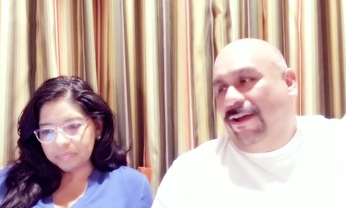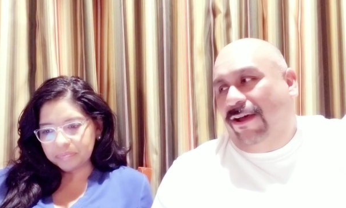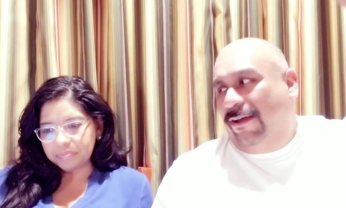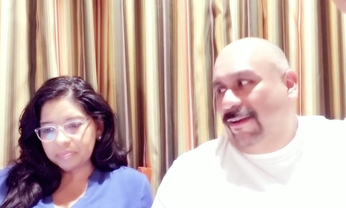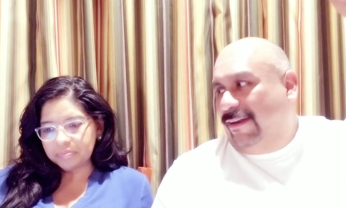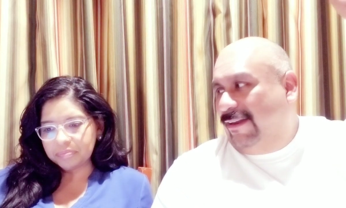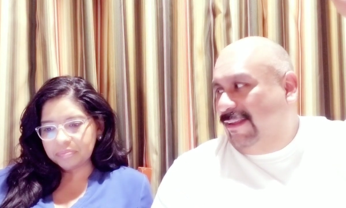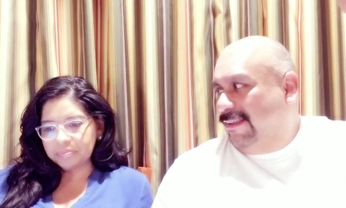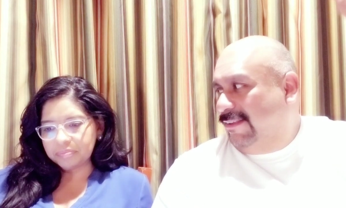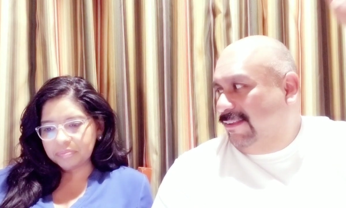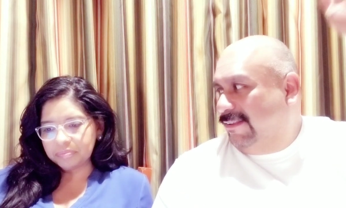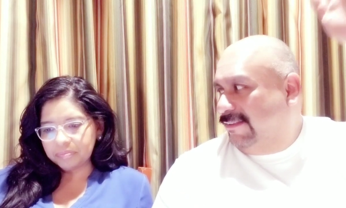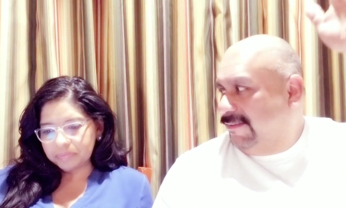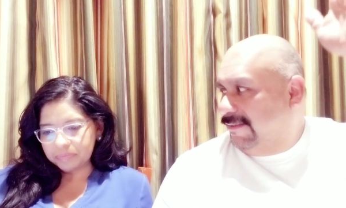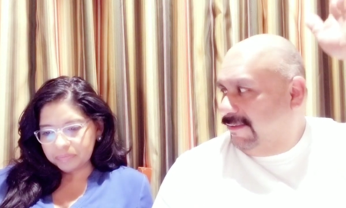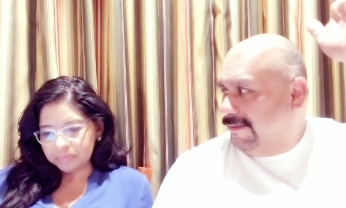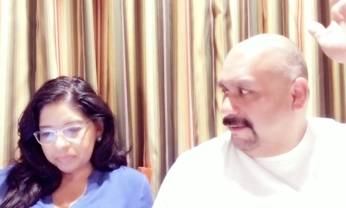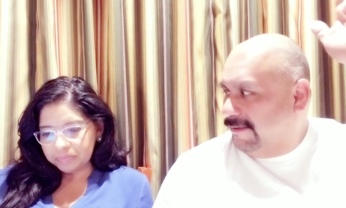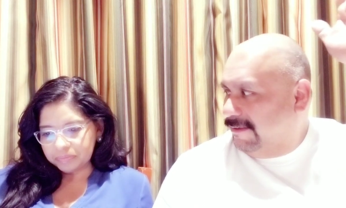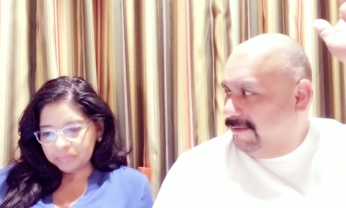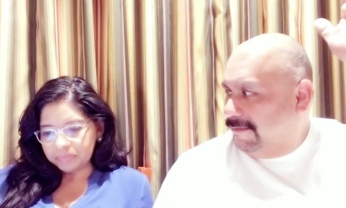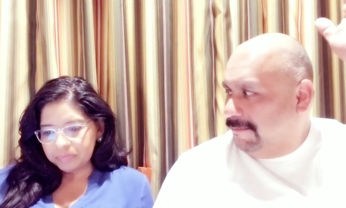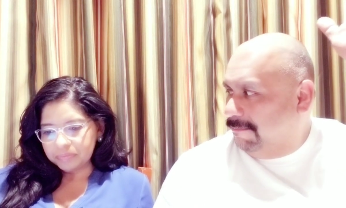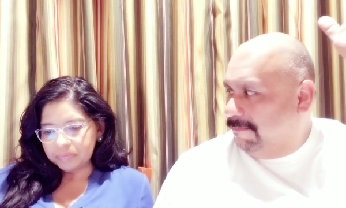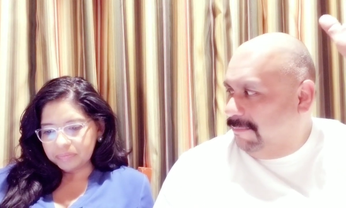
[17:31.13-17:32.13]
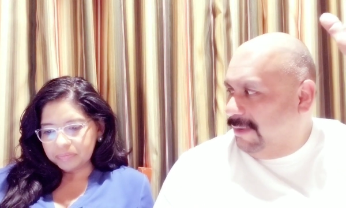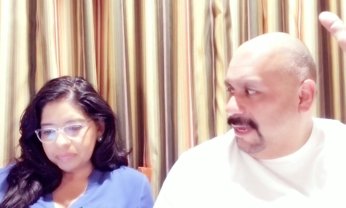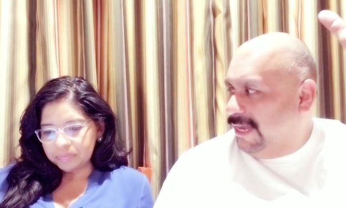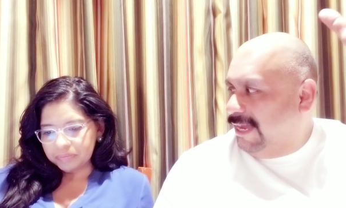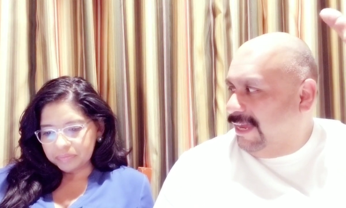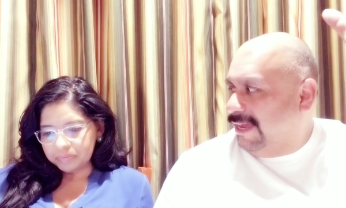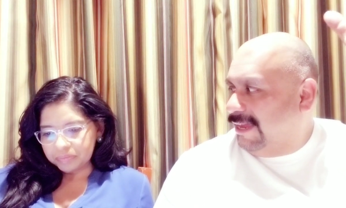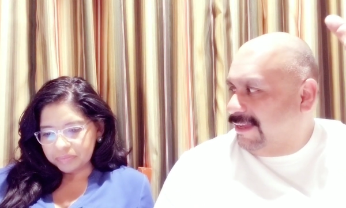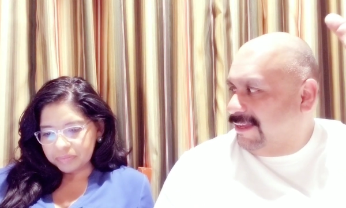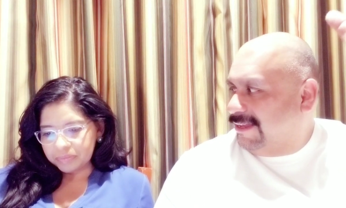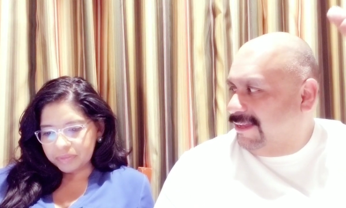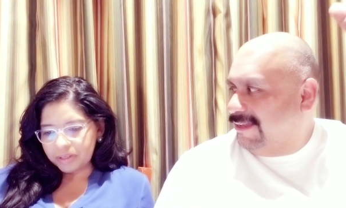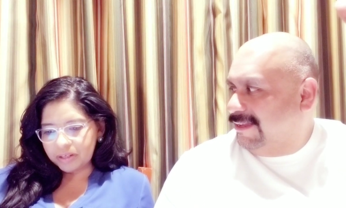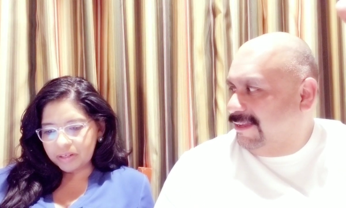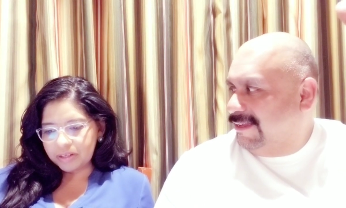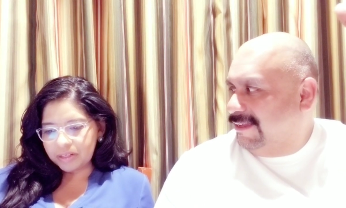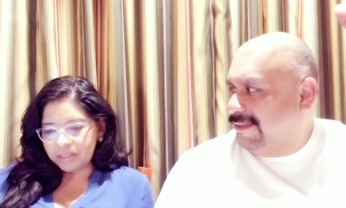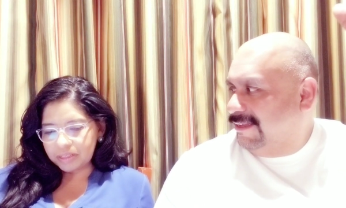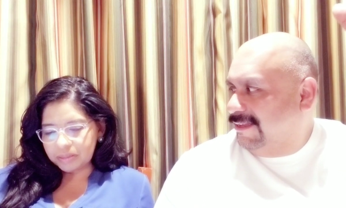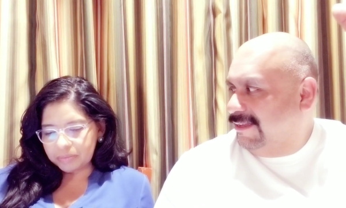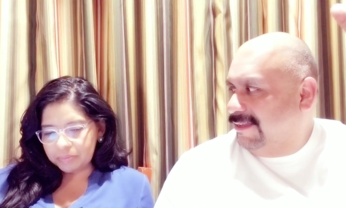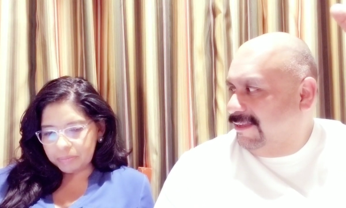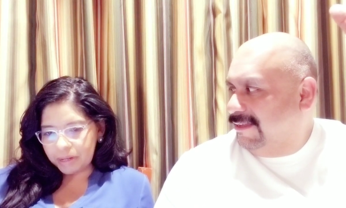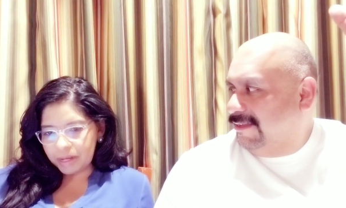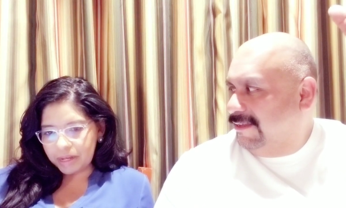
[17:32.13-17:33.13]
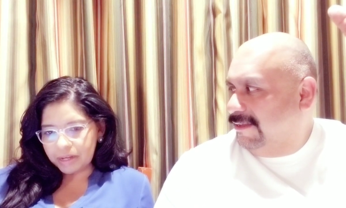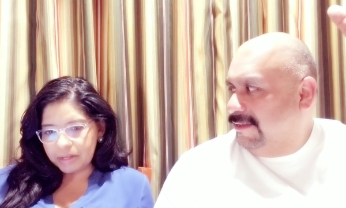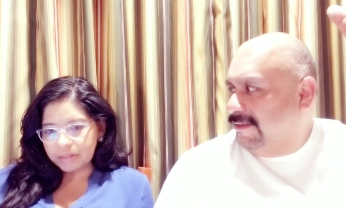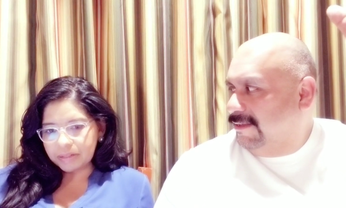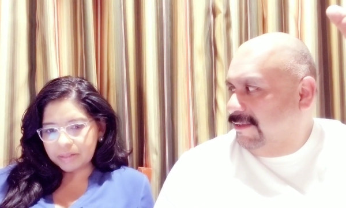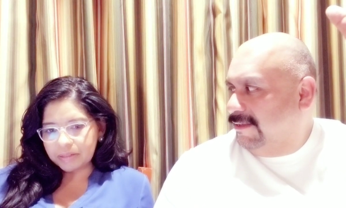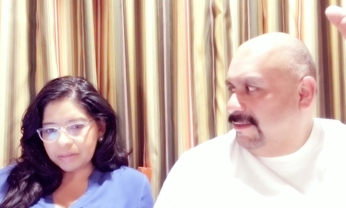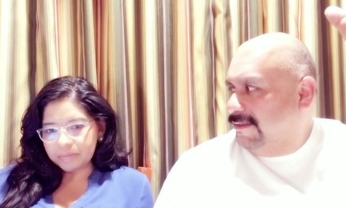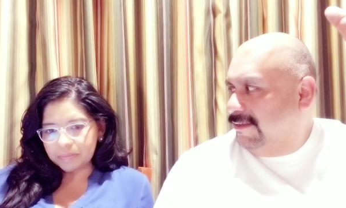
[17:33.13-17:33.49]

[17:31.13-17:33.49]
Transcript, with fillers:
Speaker 1: on his back. On his back.